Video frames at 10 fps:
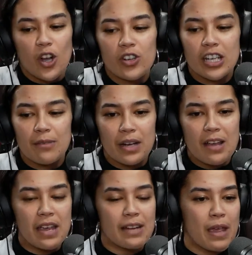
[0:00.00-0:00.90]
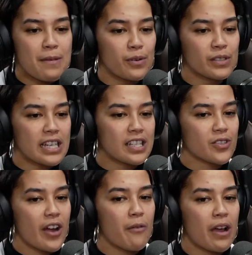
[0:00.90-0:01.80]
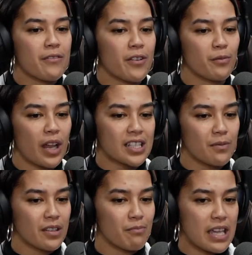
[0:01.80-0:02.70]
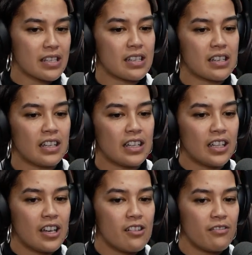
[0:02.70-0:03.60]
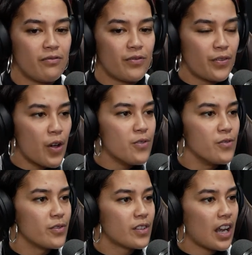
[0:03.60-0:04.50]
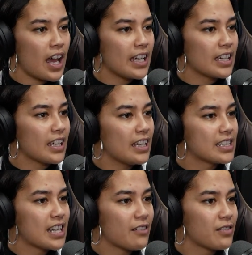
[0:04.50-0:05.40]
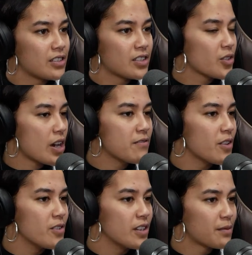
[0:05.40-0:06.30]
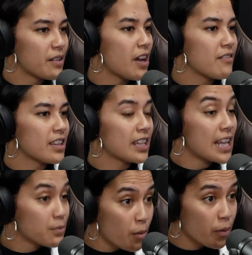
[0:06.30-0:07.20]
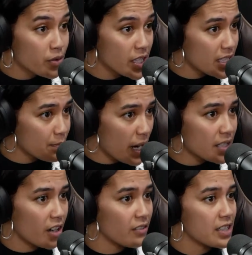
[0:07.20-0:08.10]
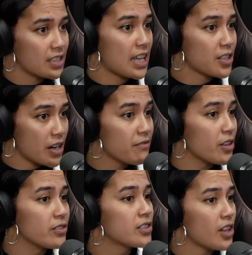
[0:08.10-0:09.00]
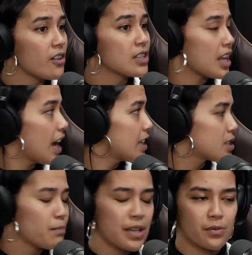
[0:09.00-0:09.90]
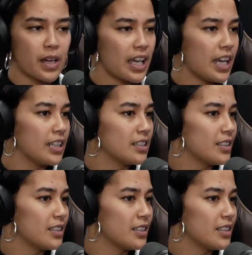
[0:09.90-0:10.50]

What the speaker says: dodgy, but I mean, people tend to stray away from, like, some of the best food, and stuff is street food. It's my favourite thing. That's what Blue Ginger is based off, is, like, street food. So it's, like, it's the best way to eat.